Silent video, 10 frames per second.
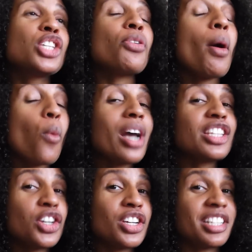So it was
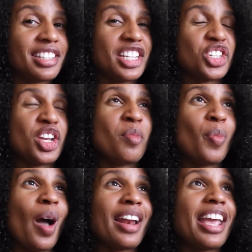a good decision.
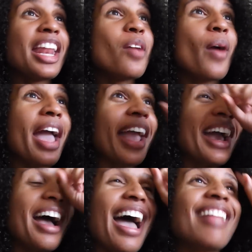But
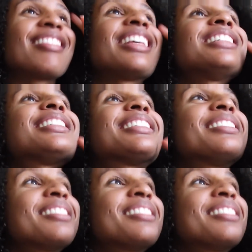anyway, at this